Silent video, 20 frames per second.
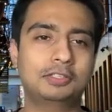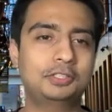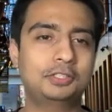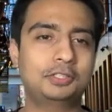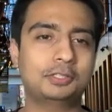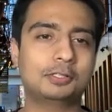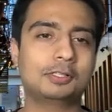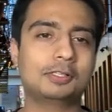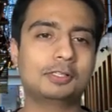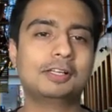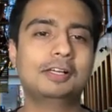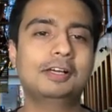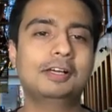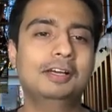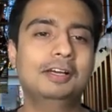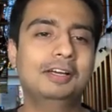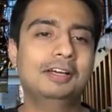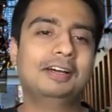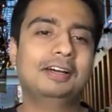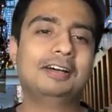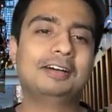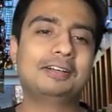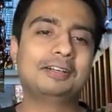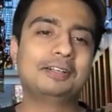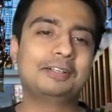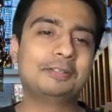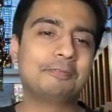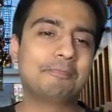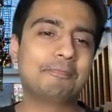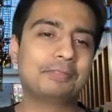chill.
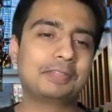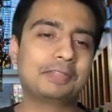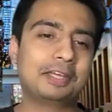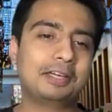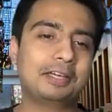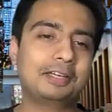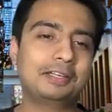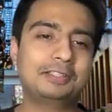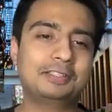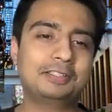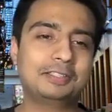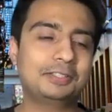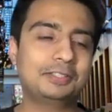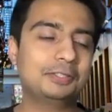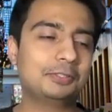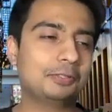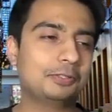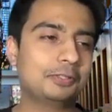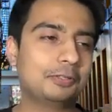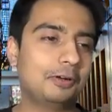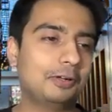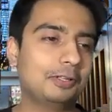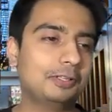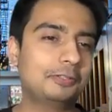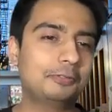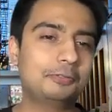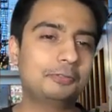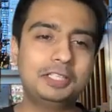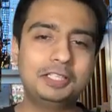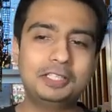And, you know, all
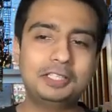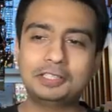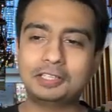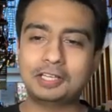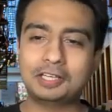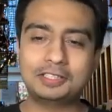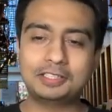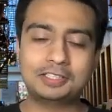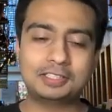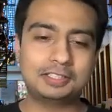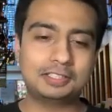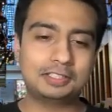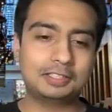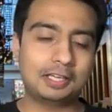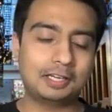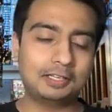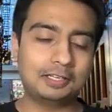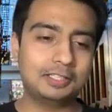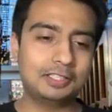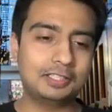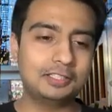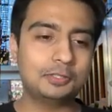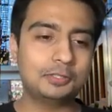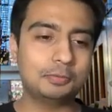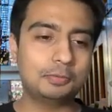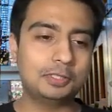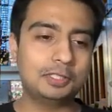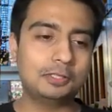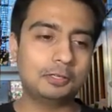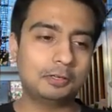the reading that needs to
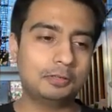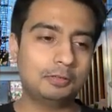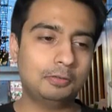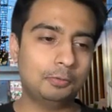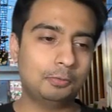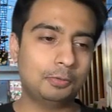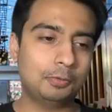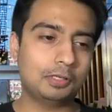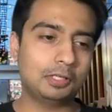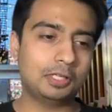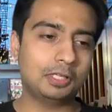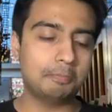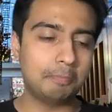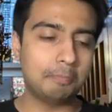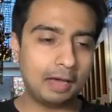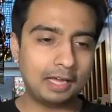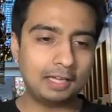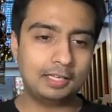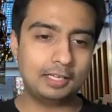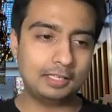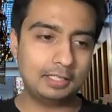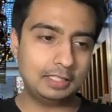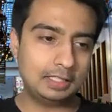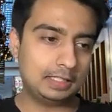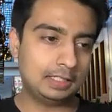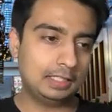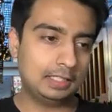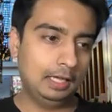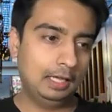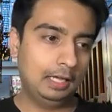be done. Well, in my
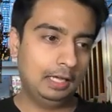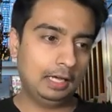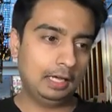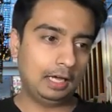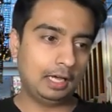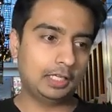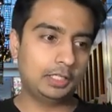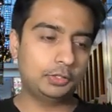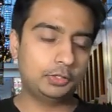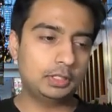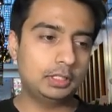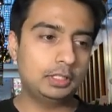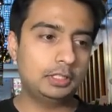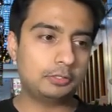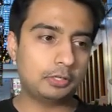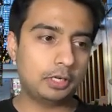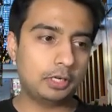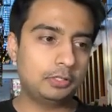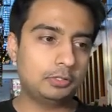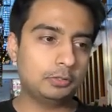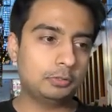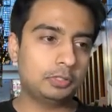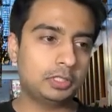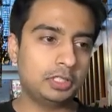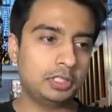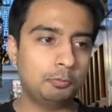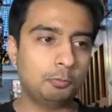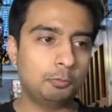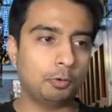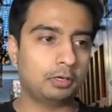case, I usually try to
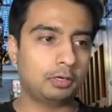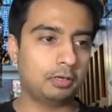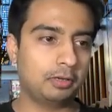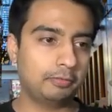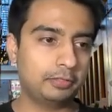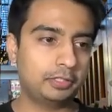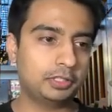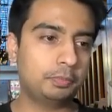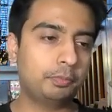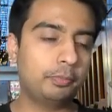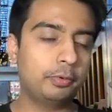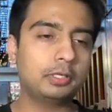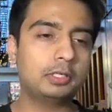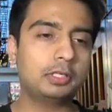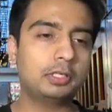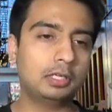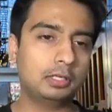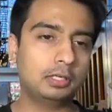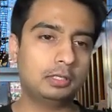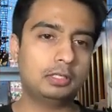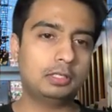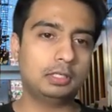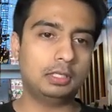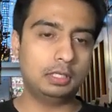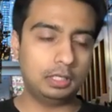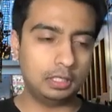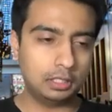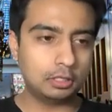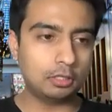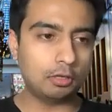read whatever's pertinent
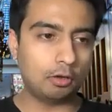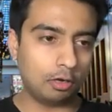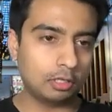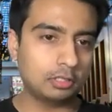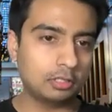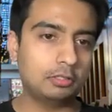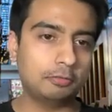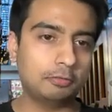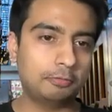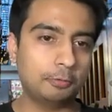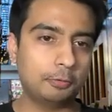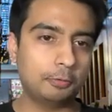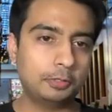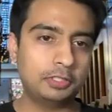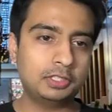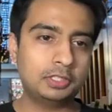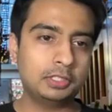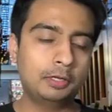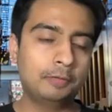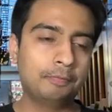on the floors